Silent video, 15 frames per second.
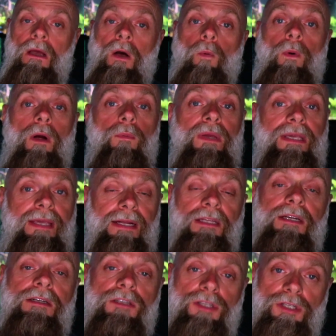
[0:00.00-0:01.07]
Where we
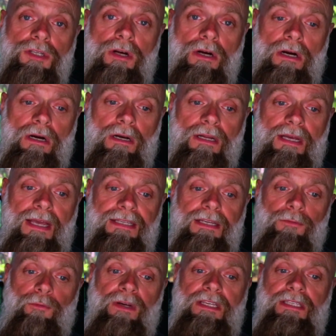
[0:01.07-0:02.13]
get concerned is
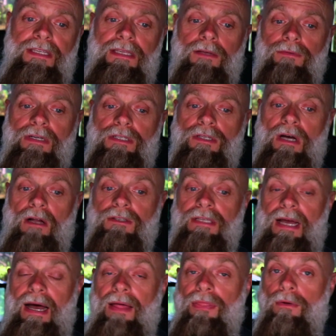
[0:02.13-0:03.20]
if we see the
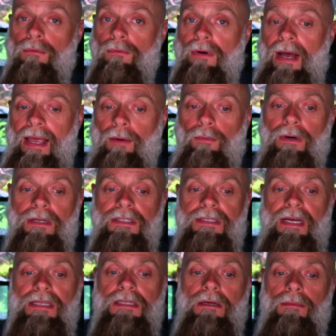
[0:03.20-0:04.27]
results on the right where it
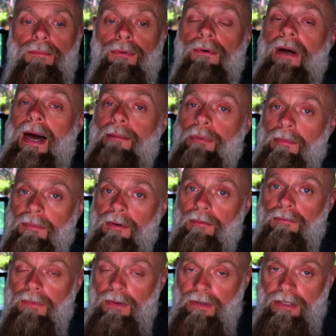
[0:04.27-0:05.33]
says
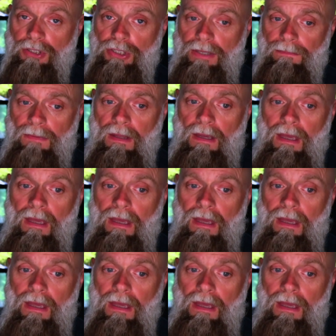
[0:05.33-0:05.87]
probable mutagen.